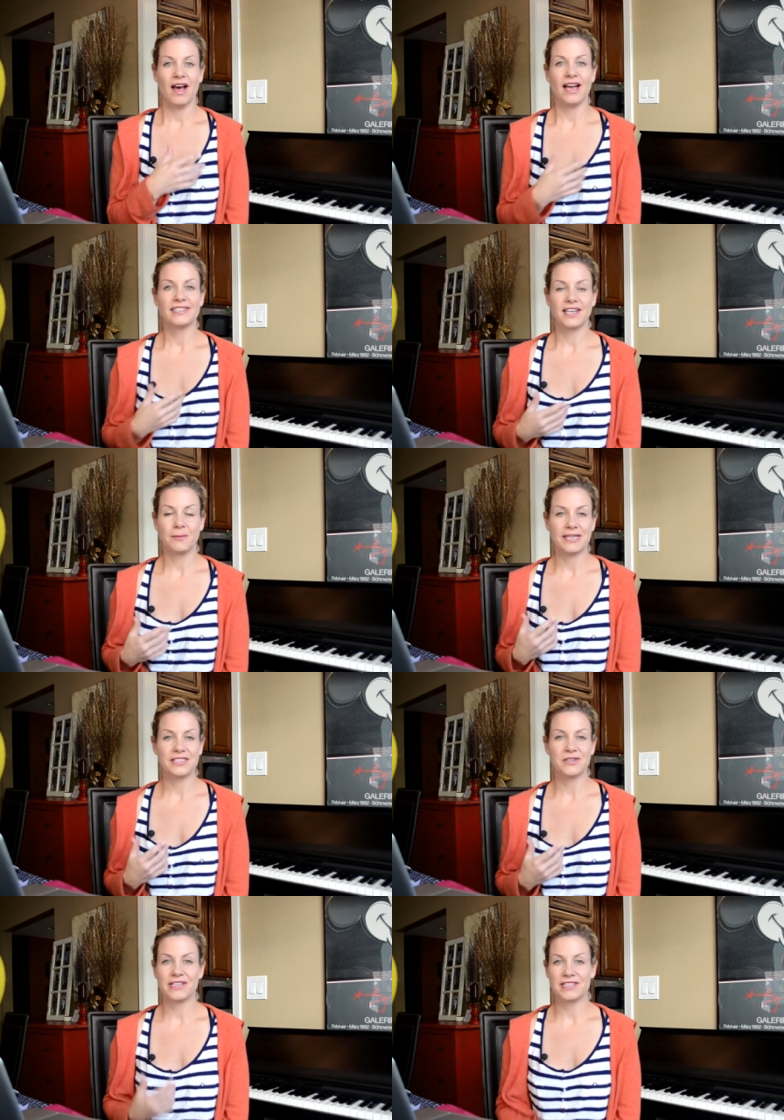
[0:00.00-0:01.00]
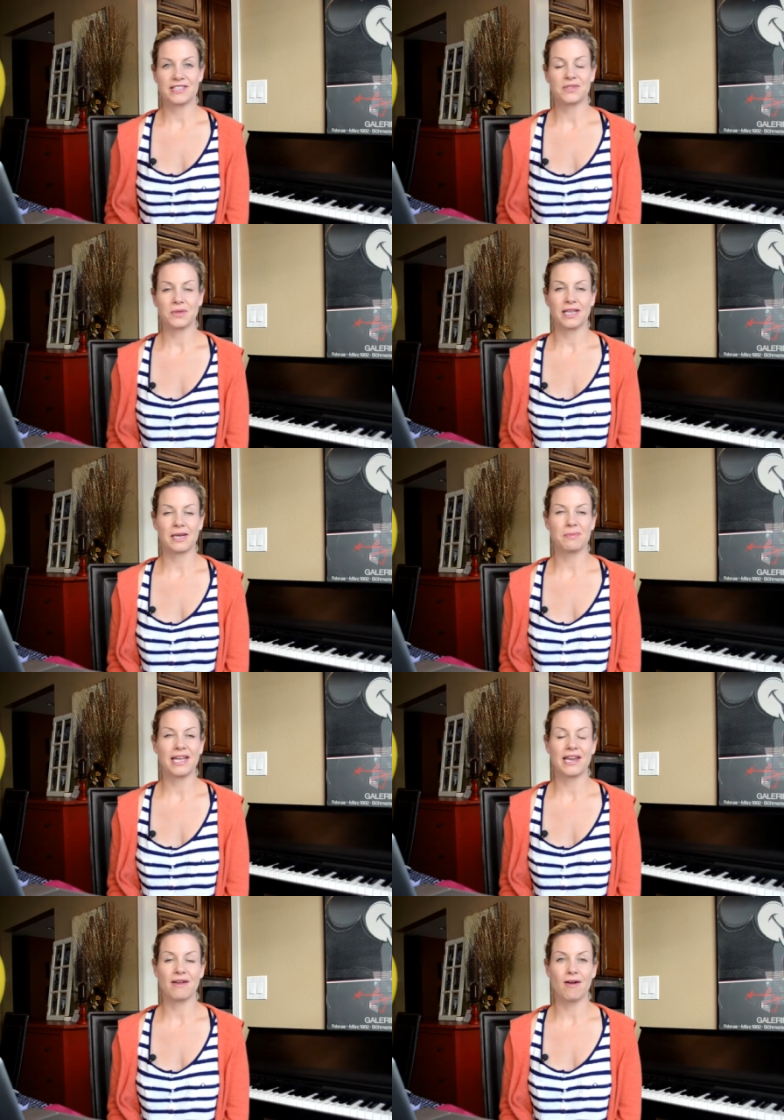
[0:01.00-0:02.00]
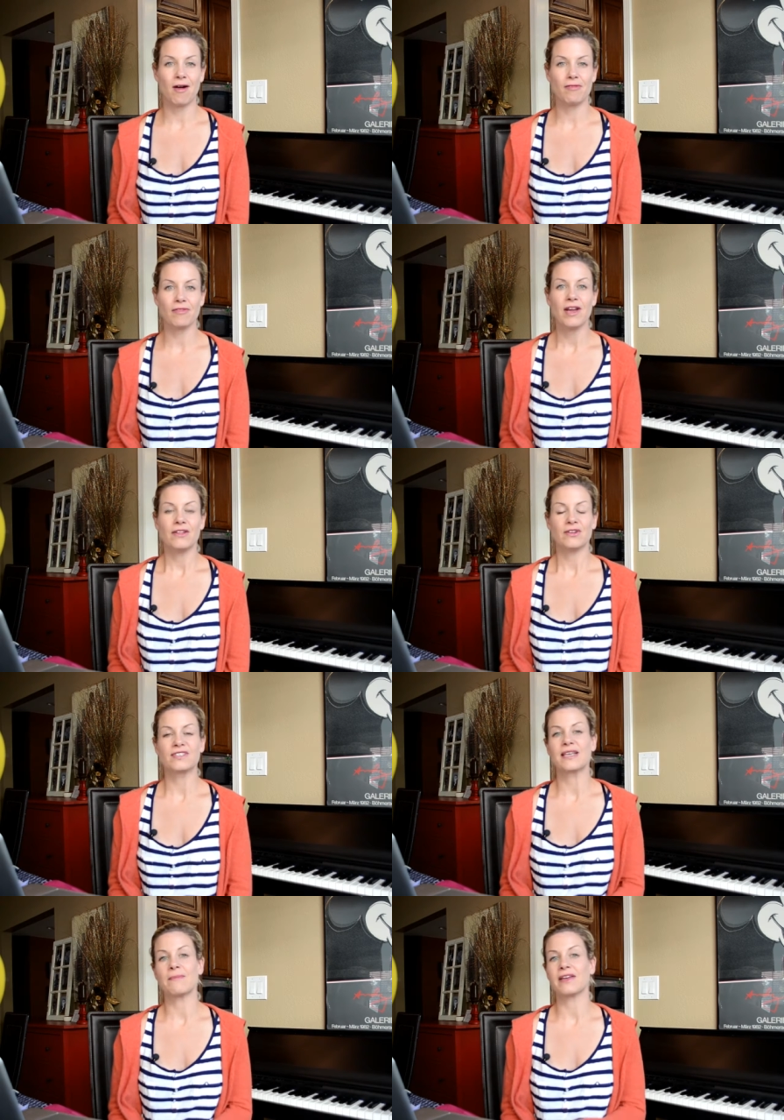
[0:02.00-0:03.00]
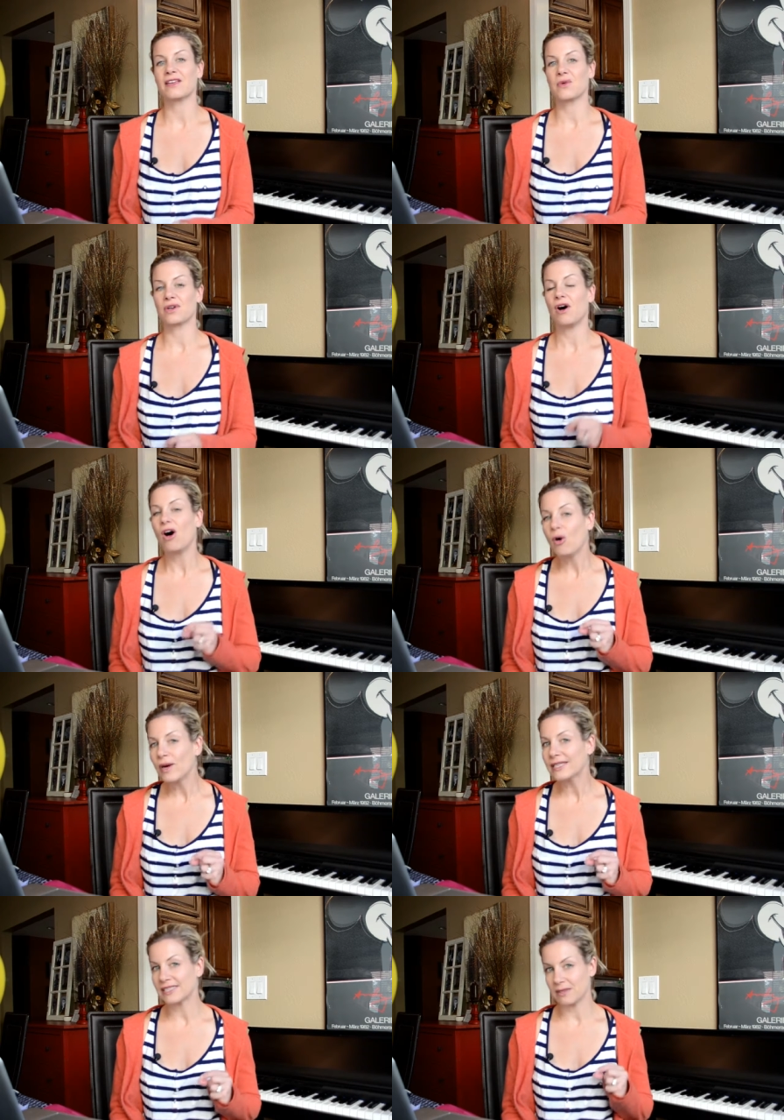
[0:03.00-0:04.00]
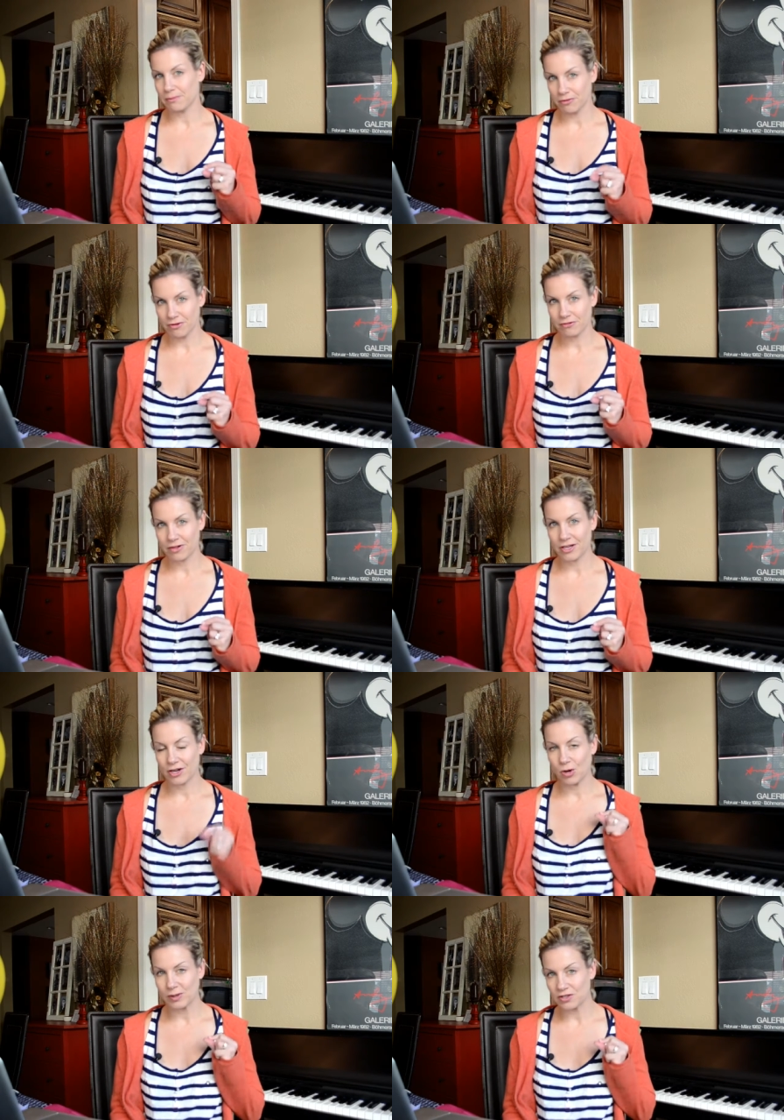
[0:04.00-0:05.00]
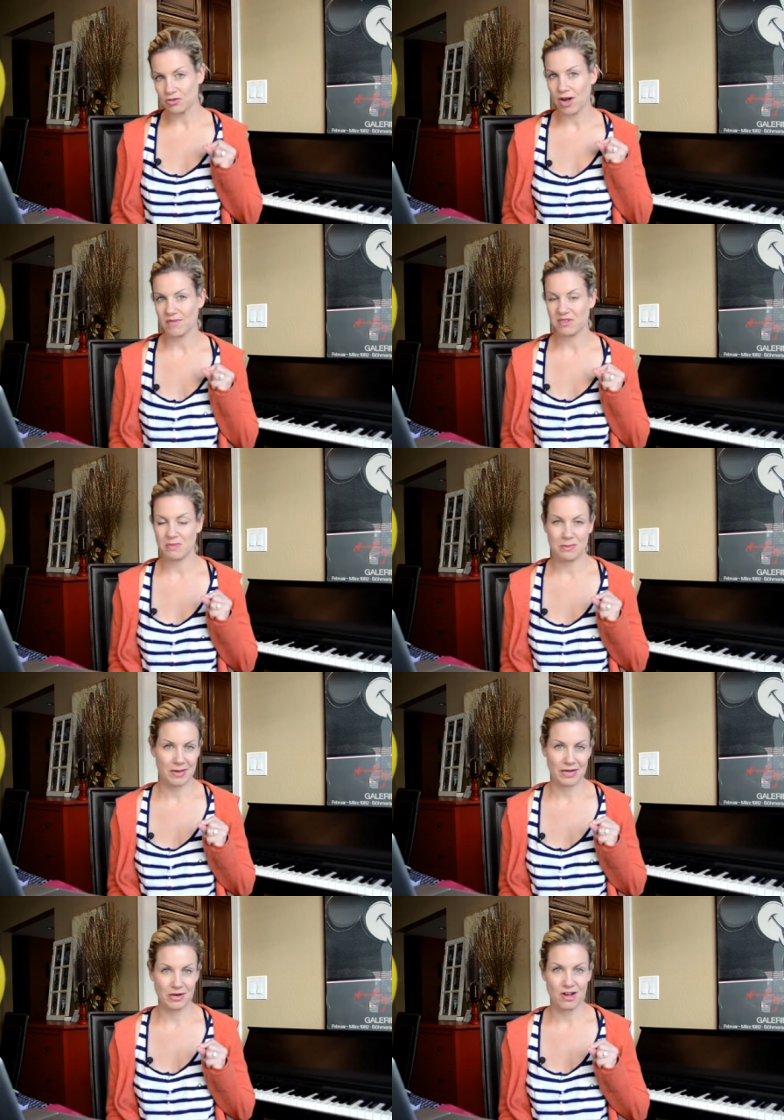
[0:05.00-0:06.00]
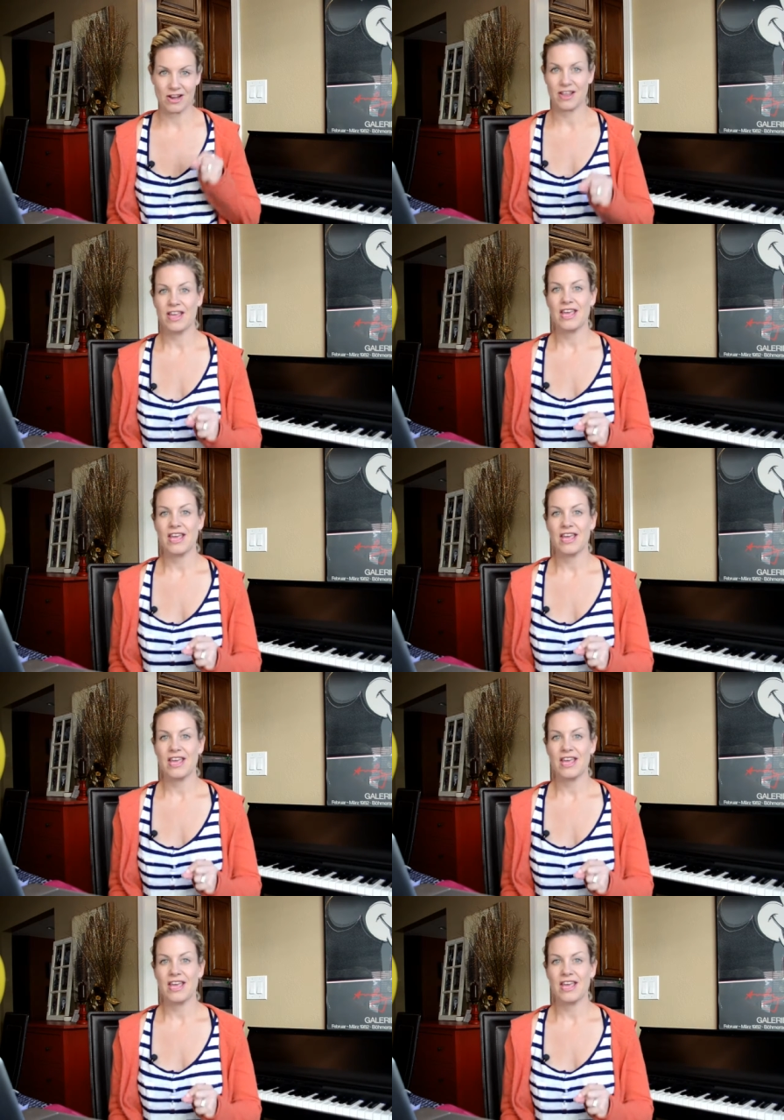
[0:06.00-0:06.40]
I tell my students it's sort of like playing golf. There's something you can always improve on, always strive to be better on,